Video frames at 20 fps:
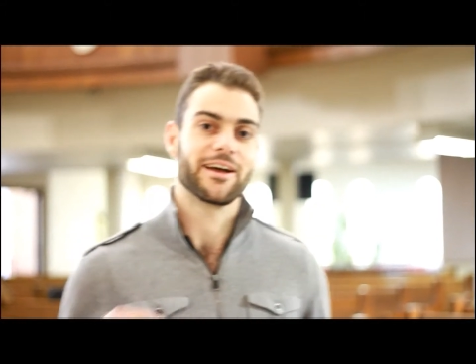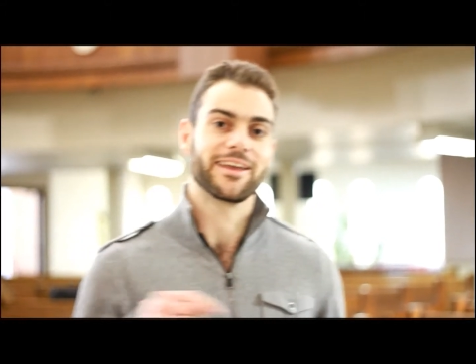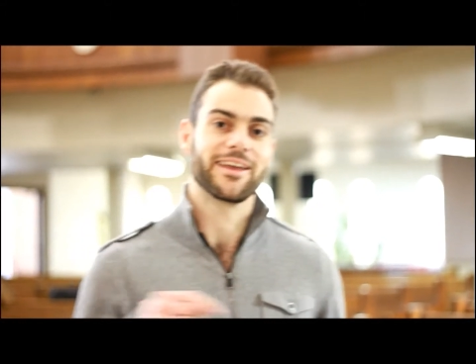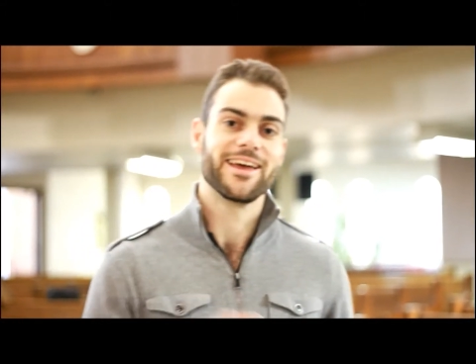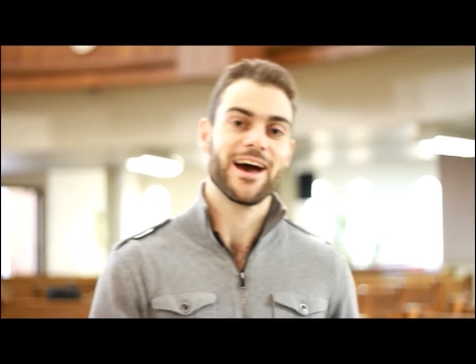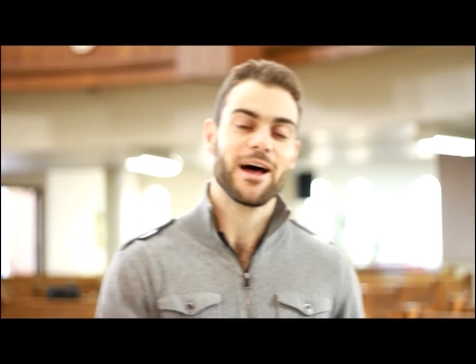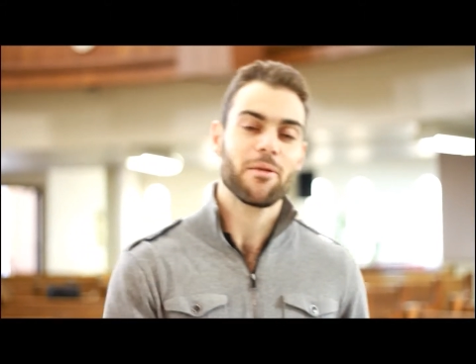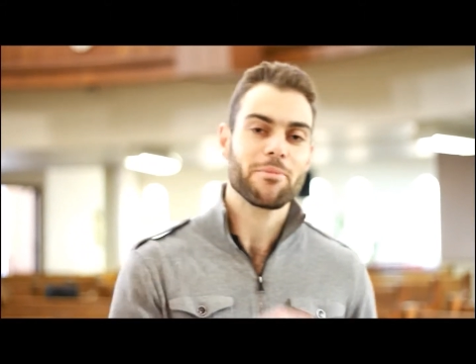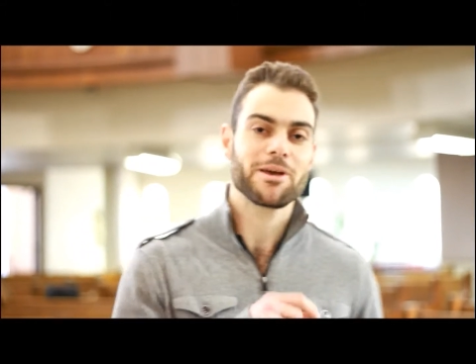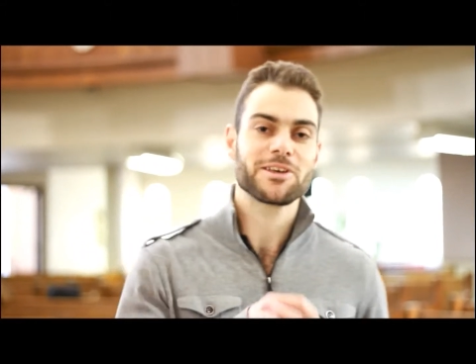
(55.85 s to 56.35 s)

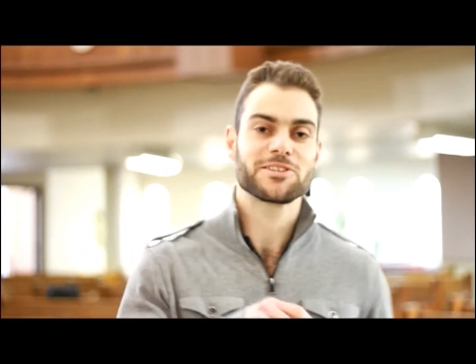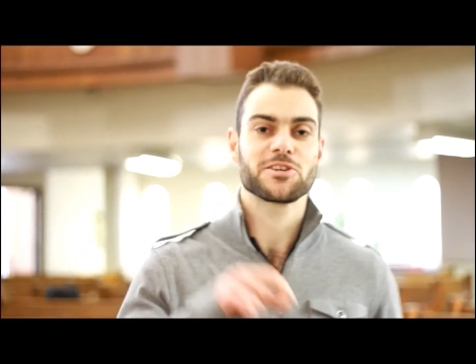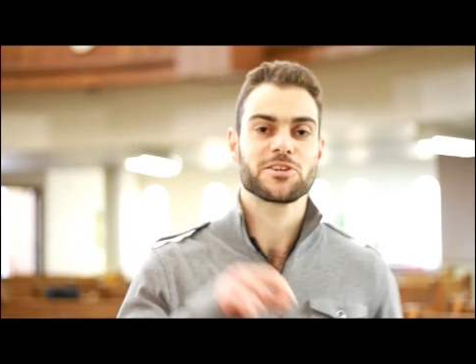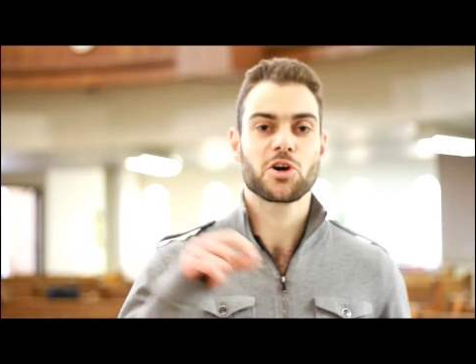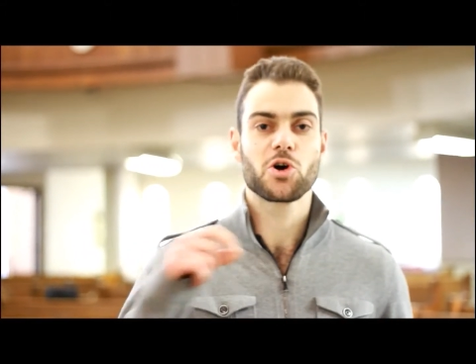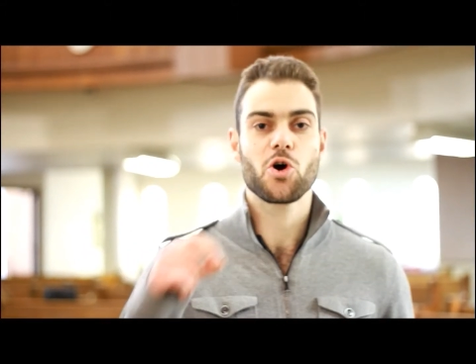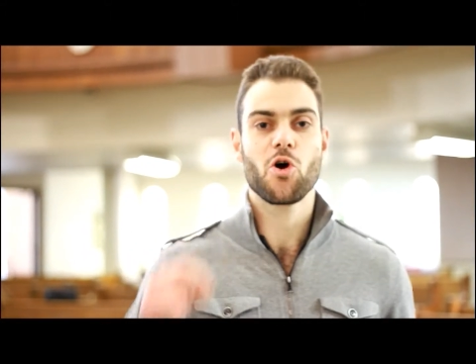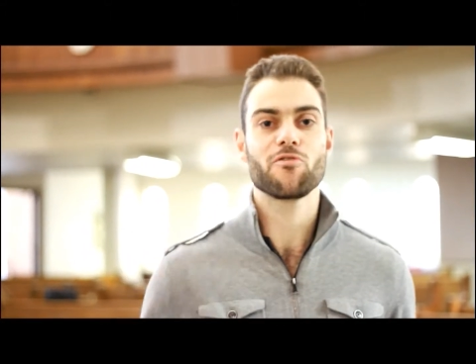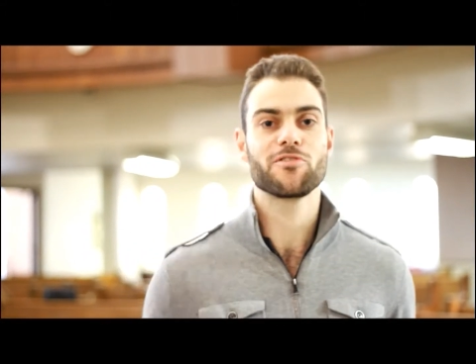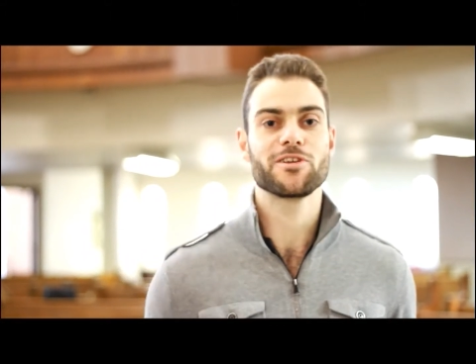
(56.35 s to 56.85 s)
God makes a
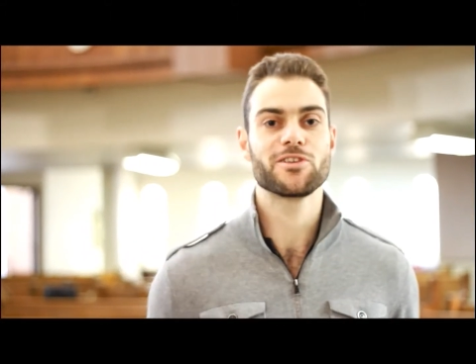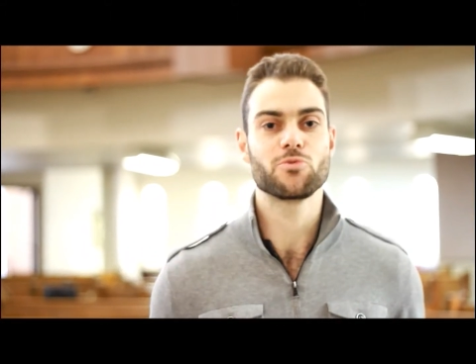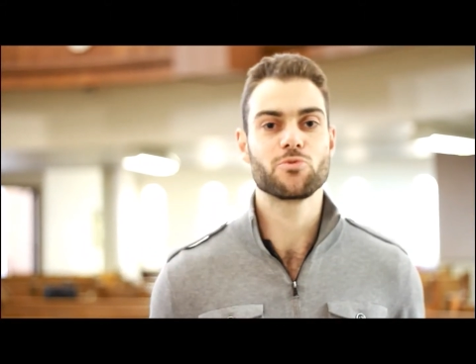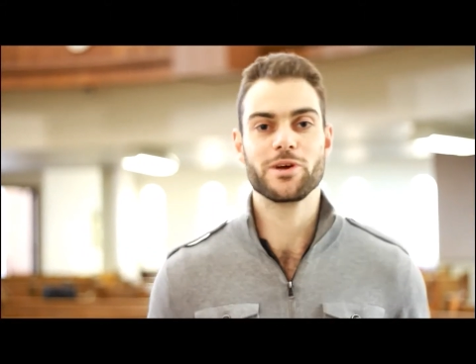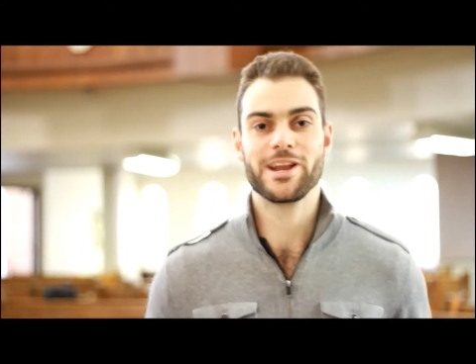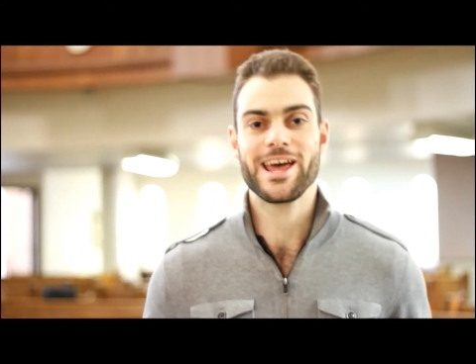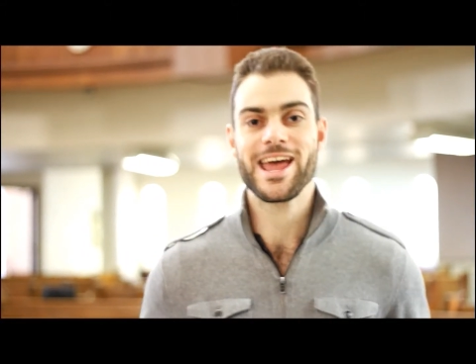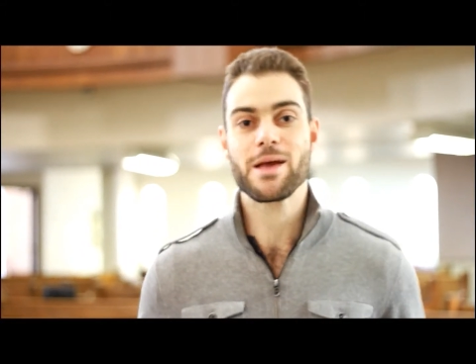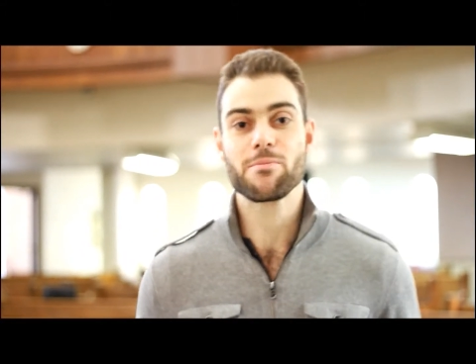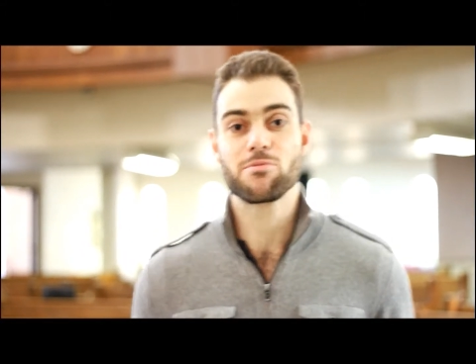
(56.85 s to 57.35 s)
covenant
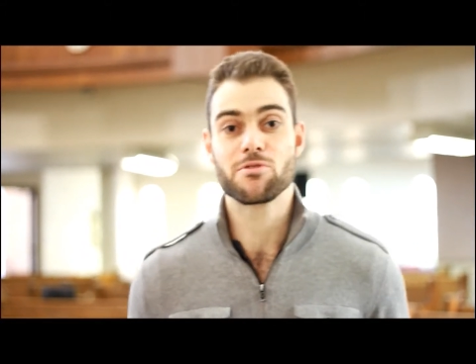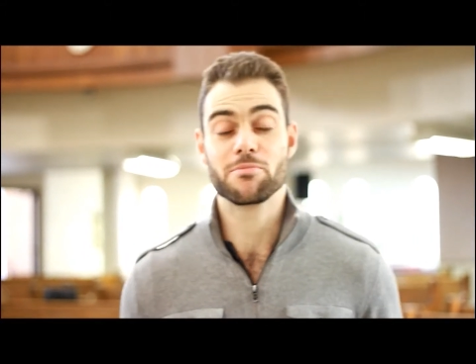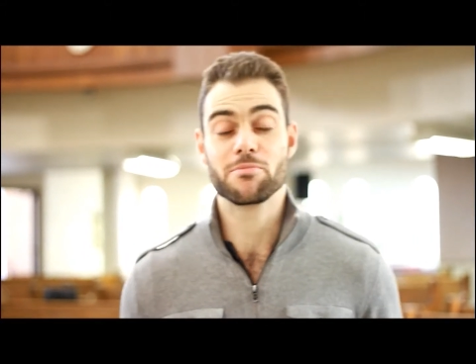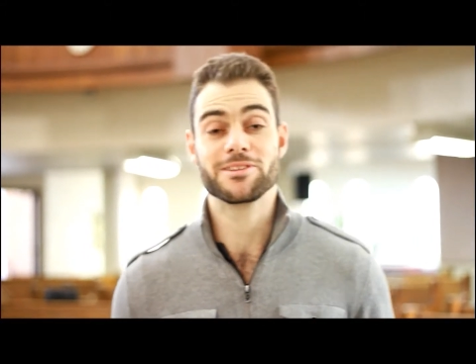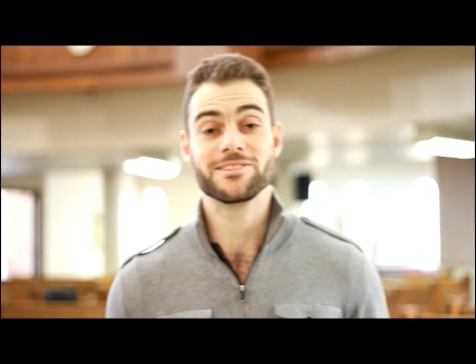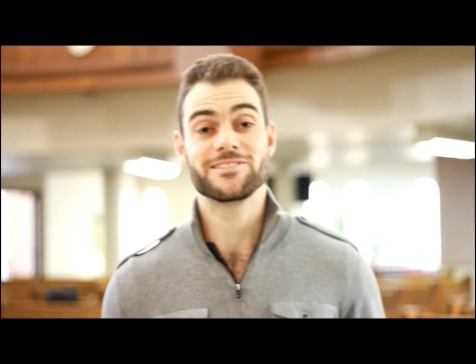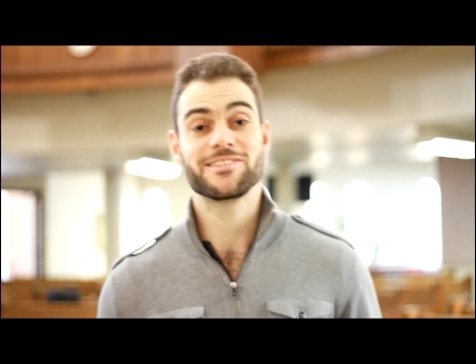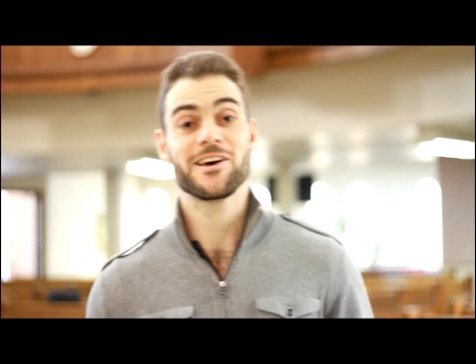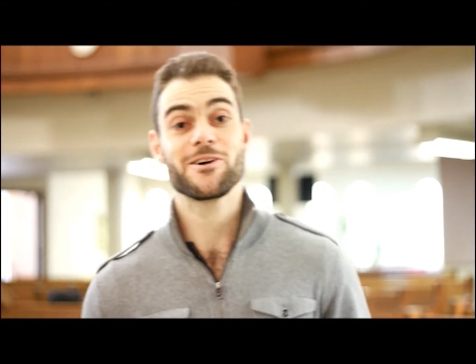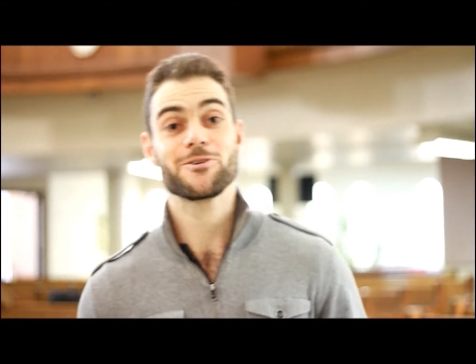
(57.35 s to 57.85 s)
with Abram
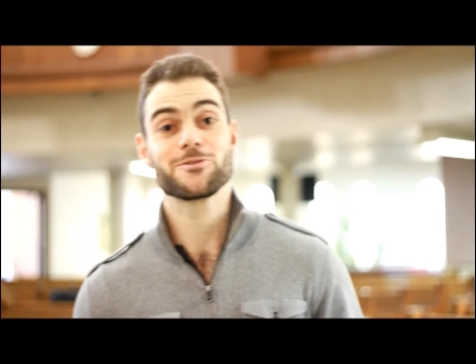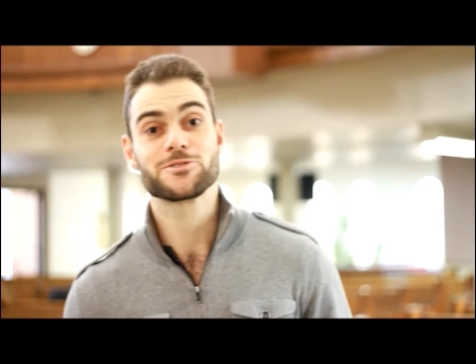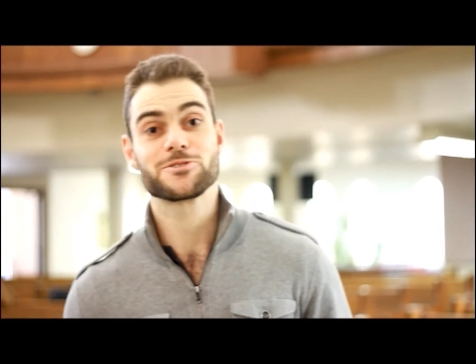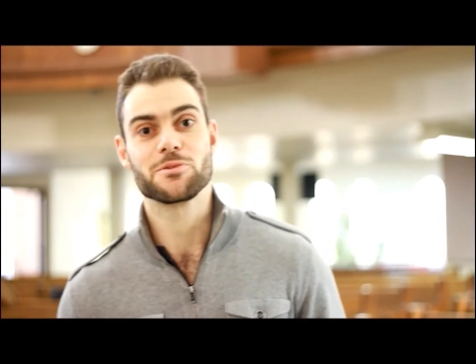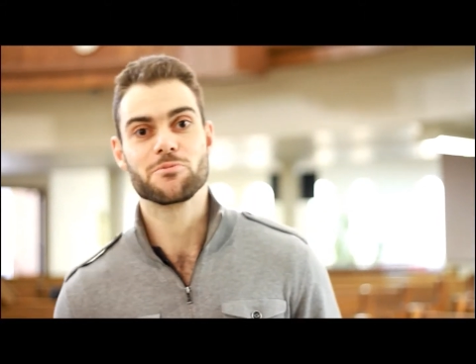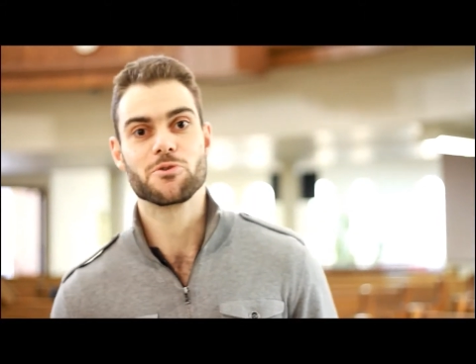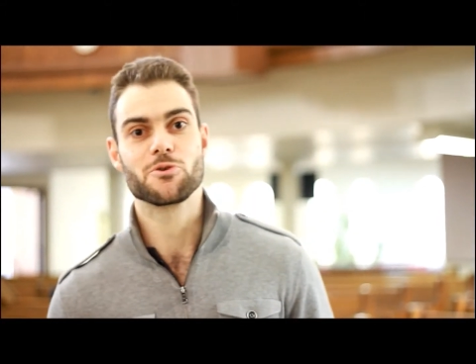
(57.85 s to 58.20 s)
and tells him,